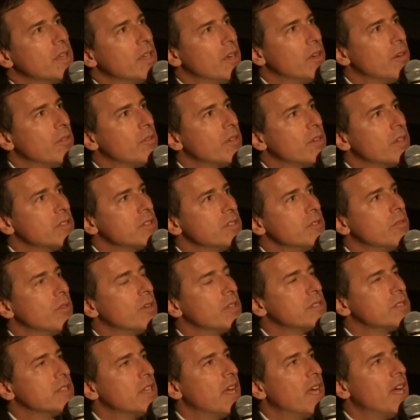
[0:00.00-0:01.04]
you know, because he
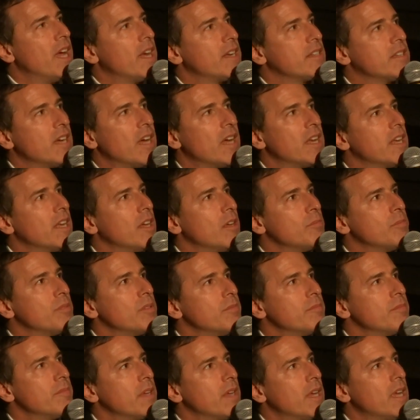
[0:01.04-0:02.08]
wants to act, God help
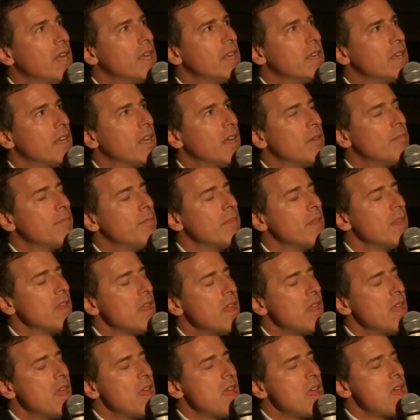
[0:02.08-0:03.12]

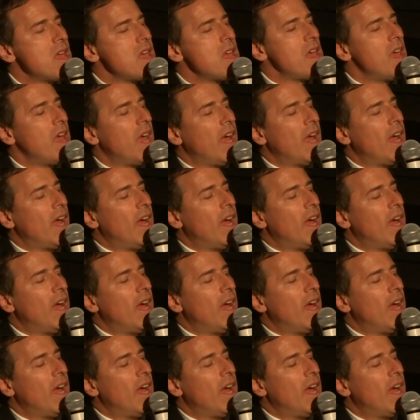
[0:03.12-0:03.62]
him.